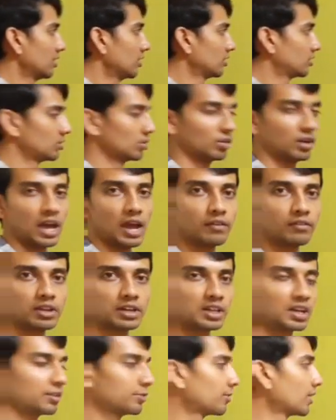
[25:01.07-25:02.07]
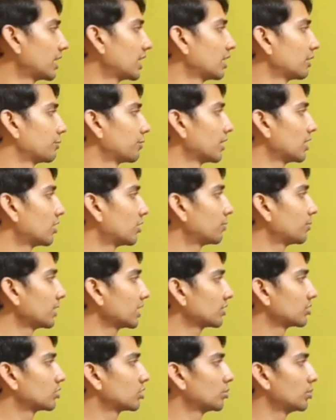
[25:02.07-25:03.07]
So having defined fn of
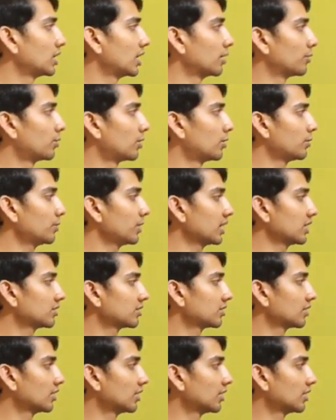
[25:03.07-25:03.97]
x to be f of x,